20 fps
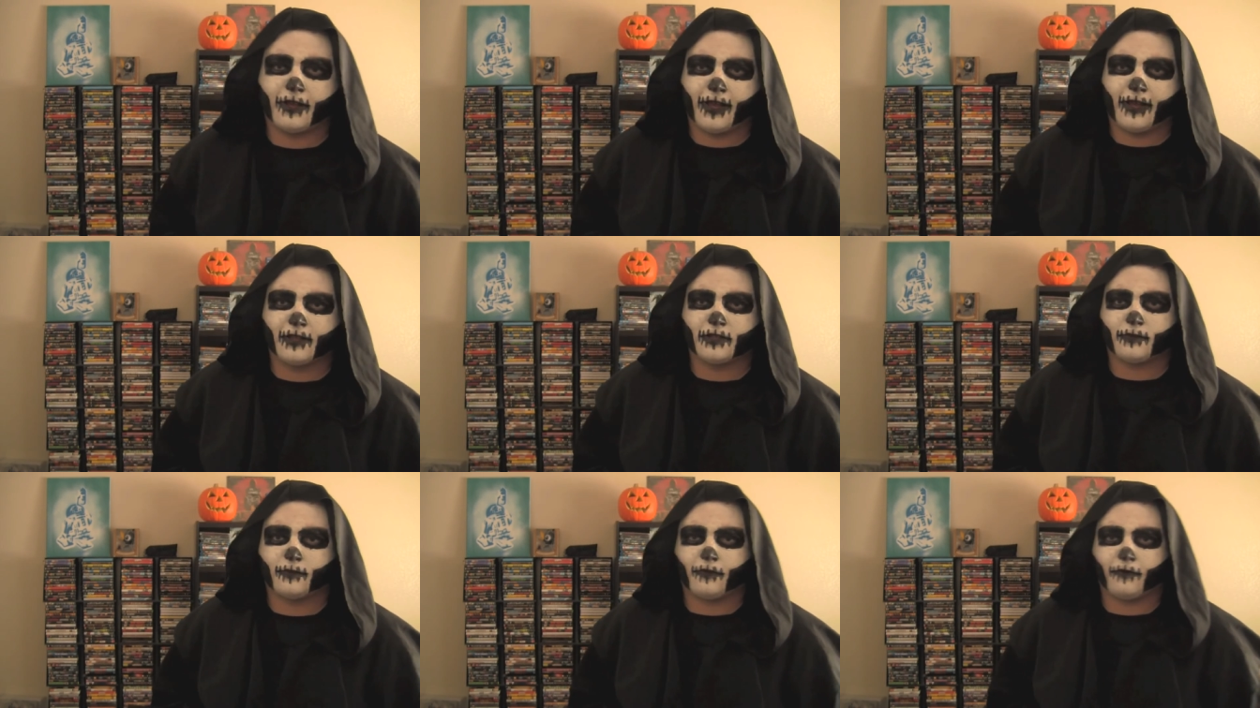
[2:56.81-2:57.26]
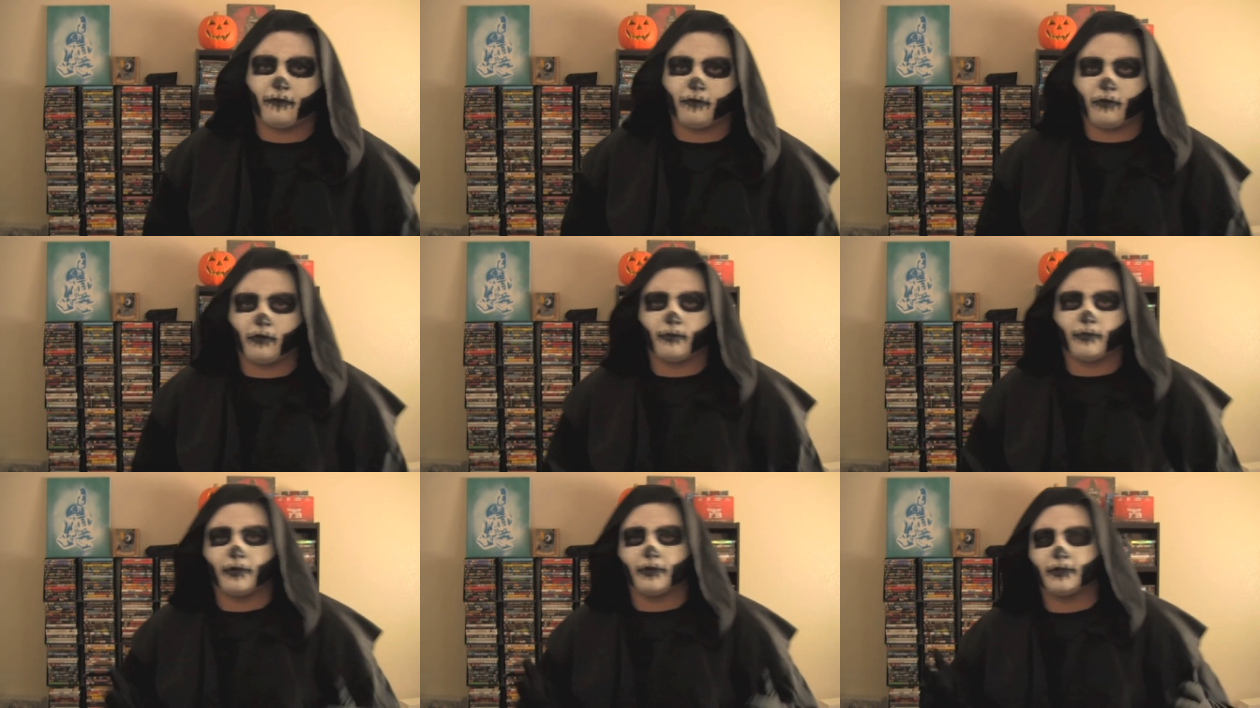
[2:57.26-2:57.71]
cast of
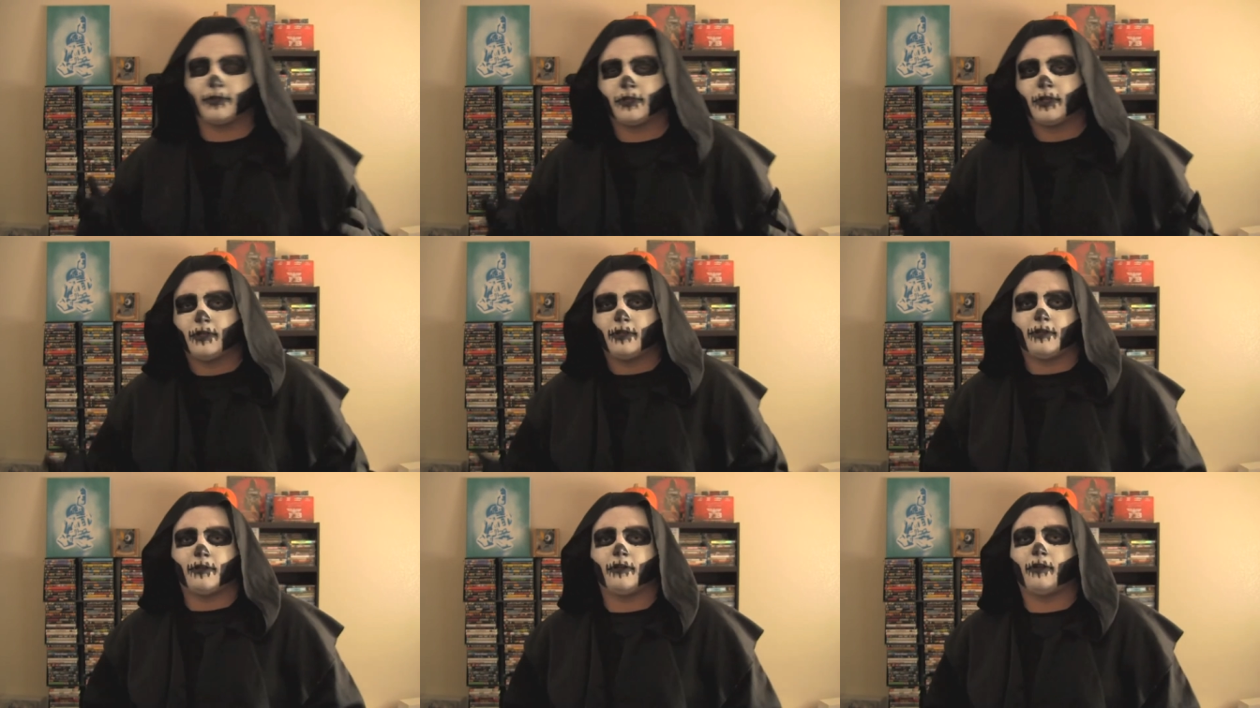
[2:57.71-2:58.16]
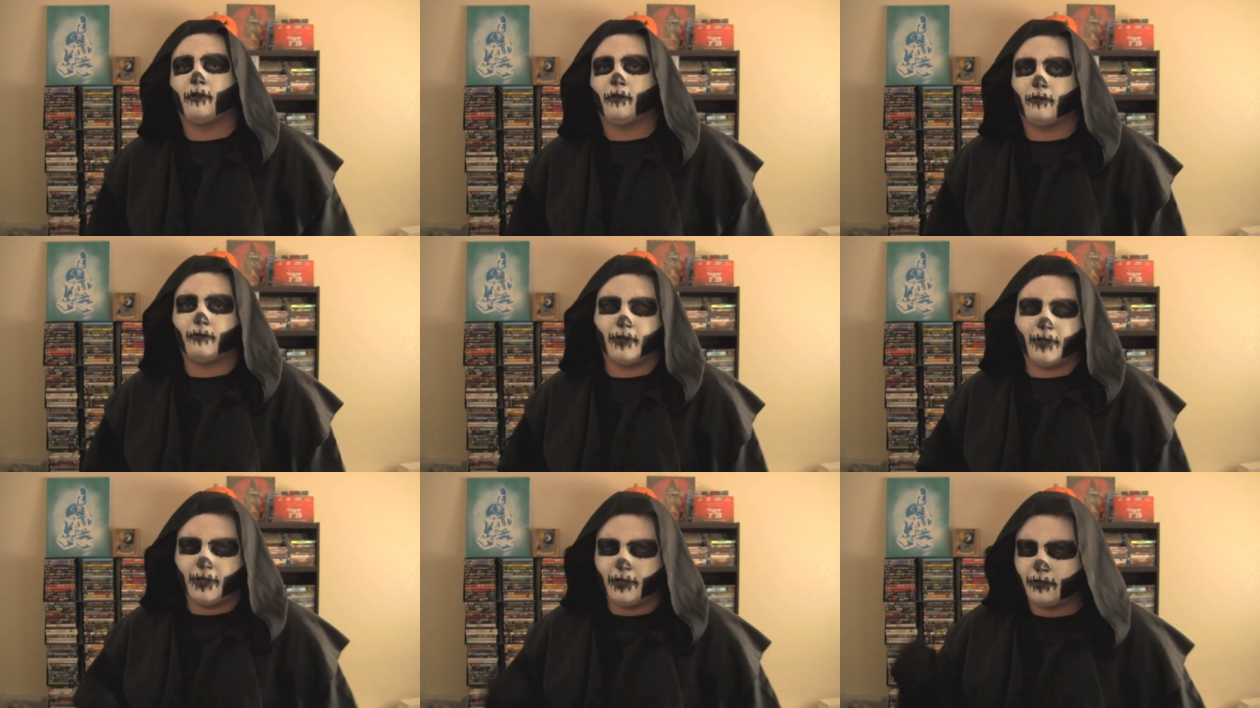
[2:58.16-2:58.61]
performers, you
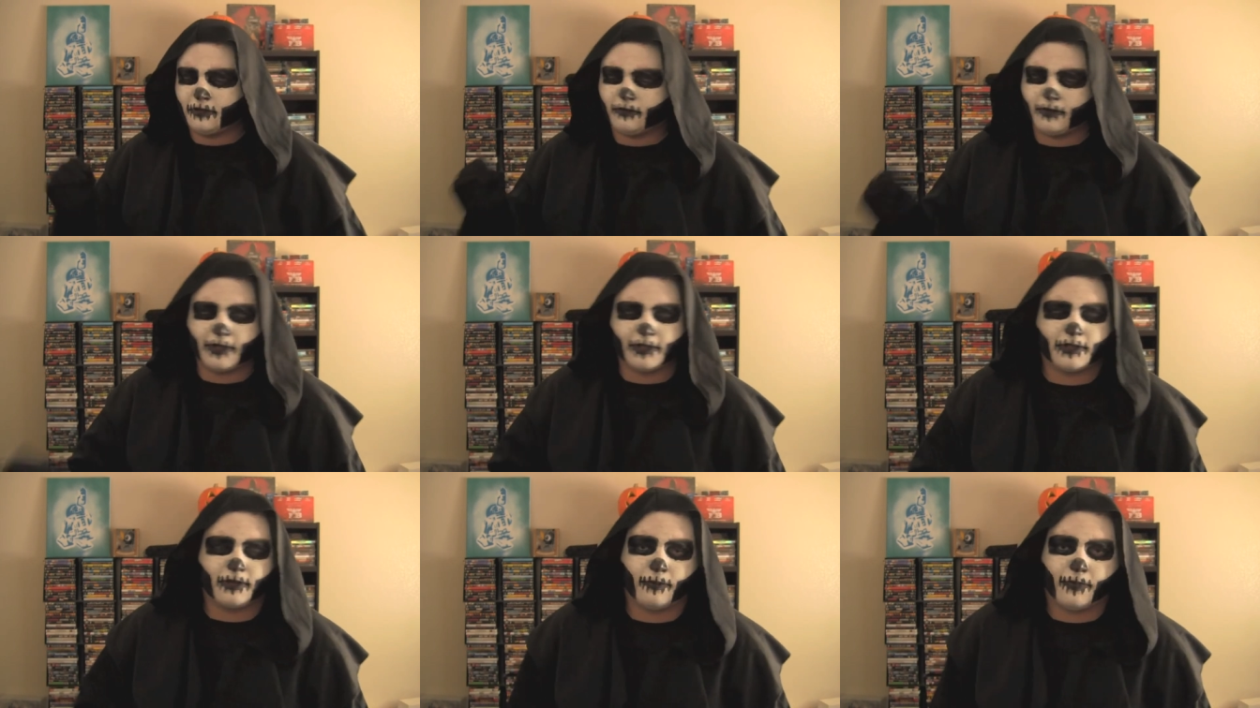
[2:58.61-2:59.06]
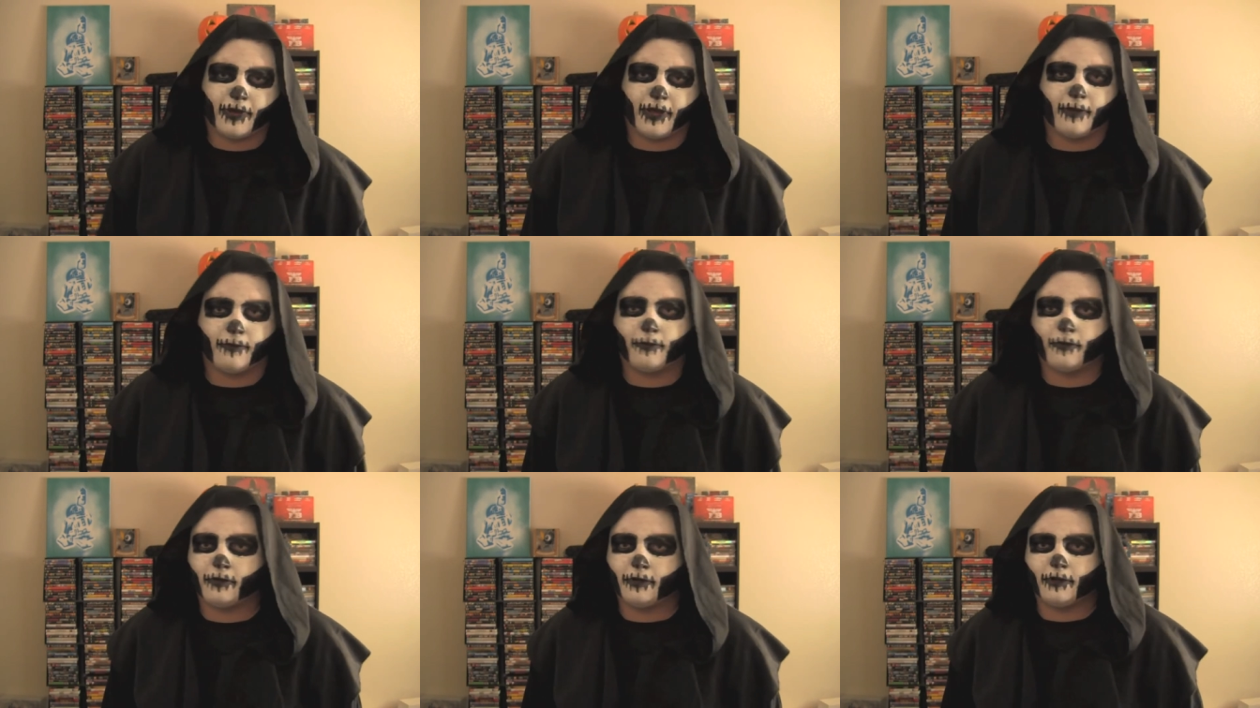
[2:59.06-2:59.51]
know, interesting
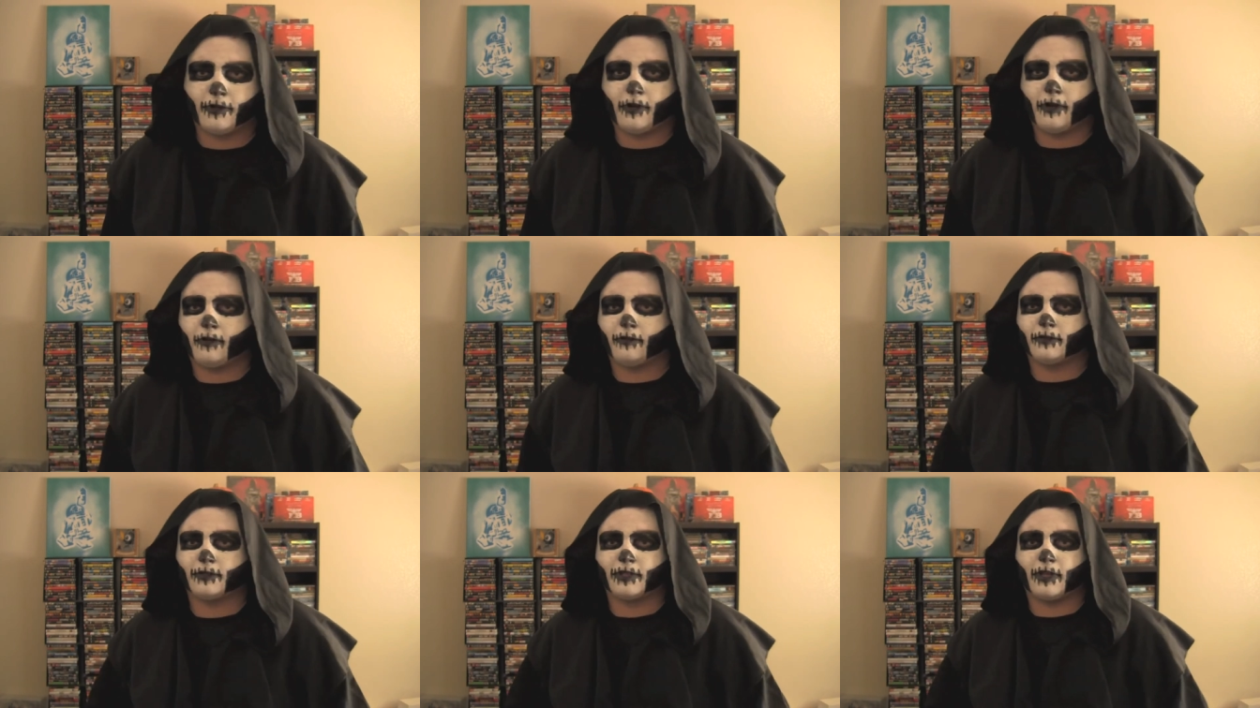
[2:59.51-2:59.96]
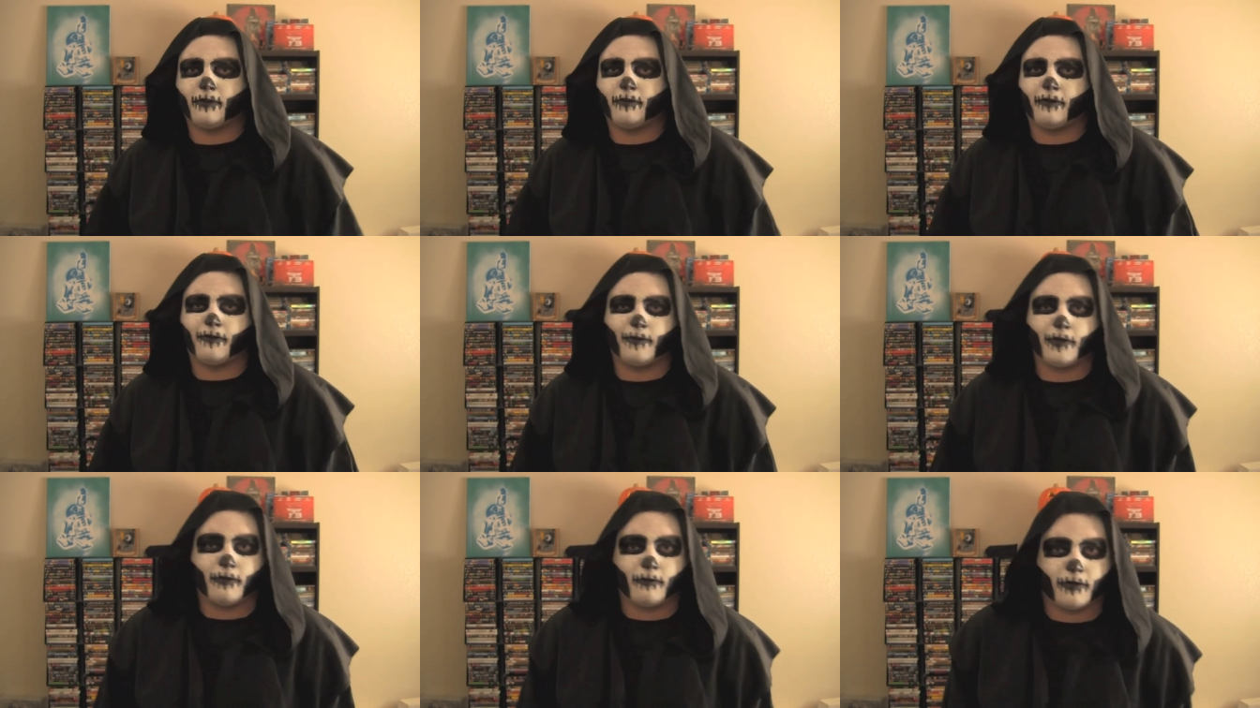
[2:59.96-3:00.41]
people, you know, some
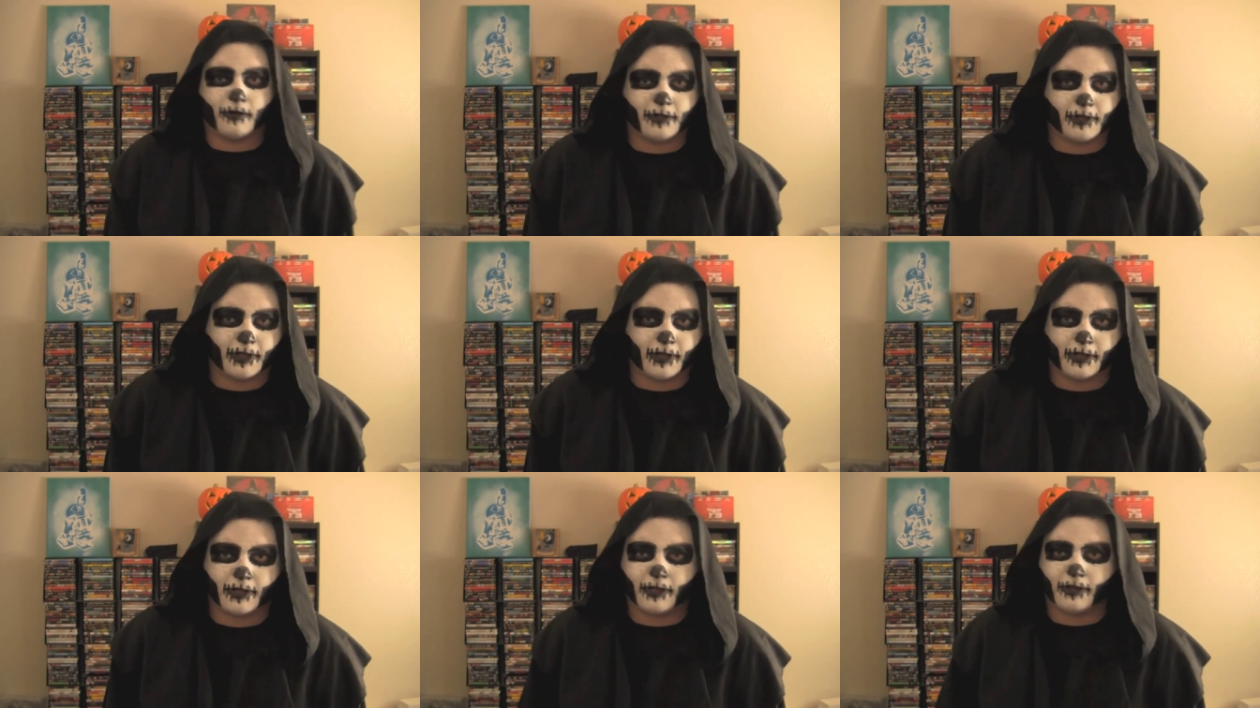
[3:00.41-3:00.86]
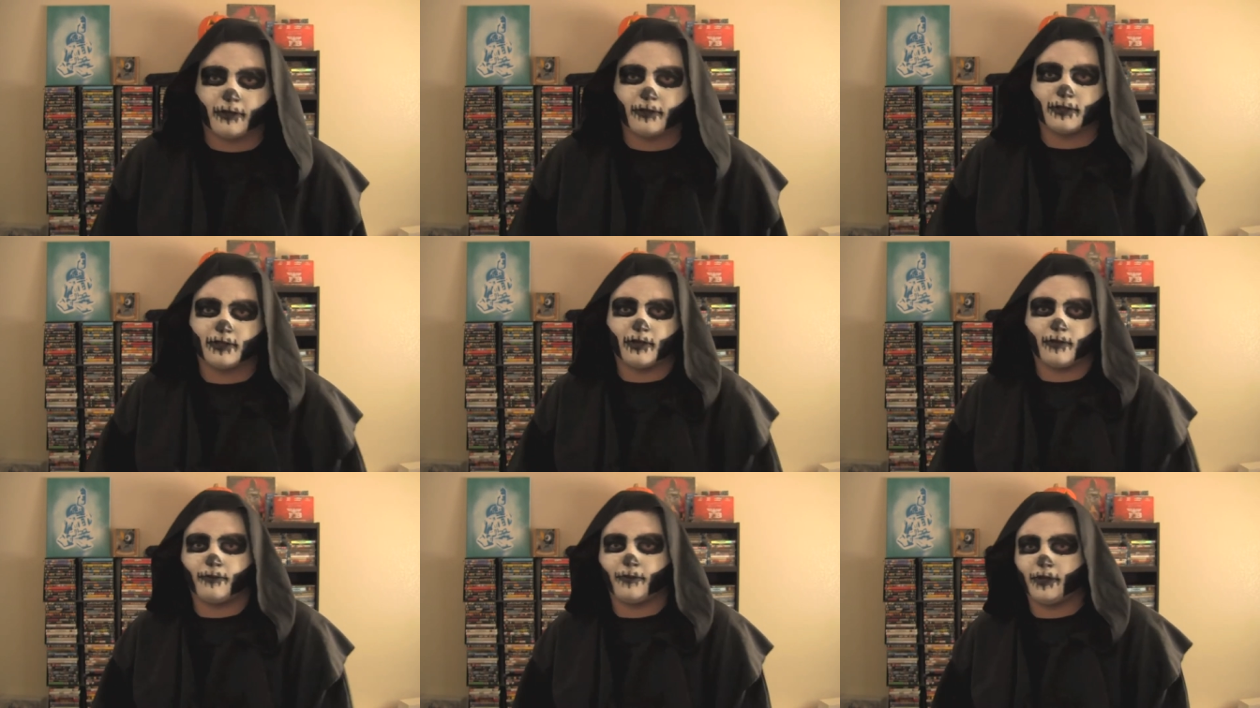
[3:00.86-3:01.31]
of them you want to get
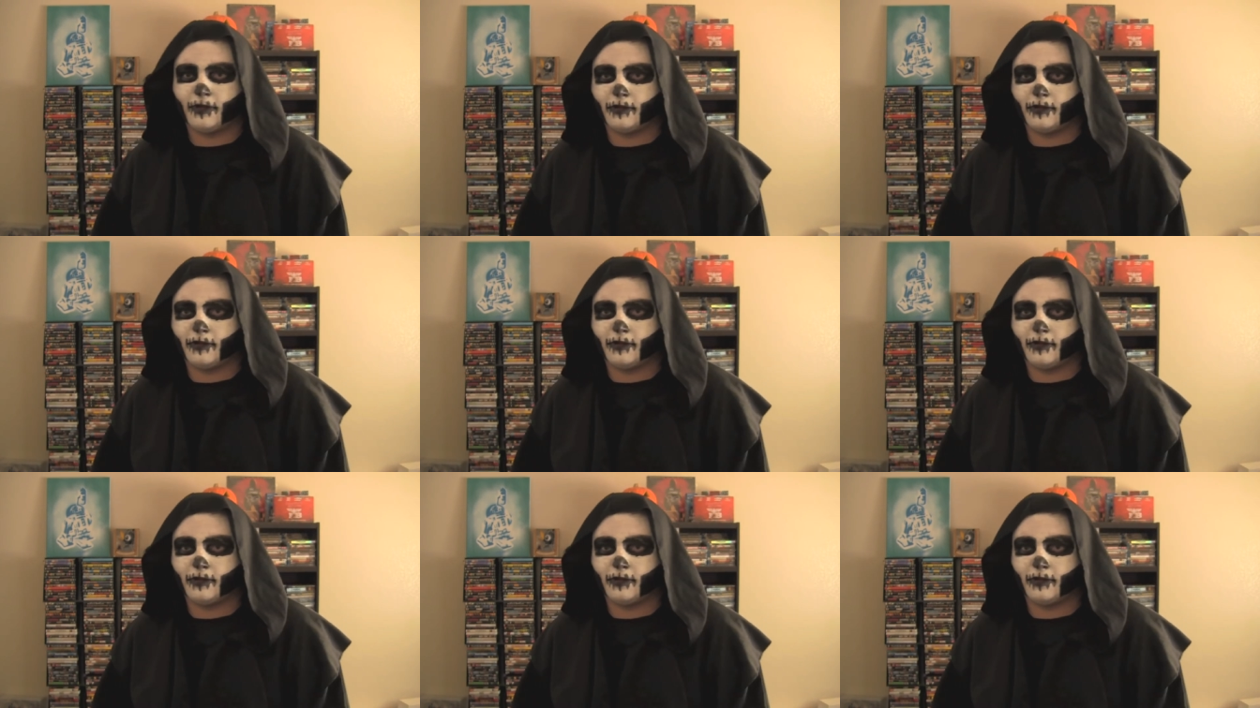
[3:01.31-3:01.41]
killed, some of them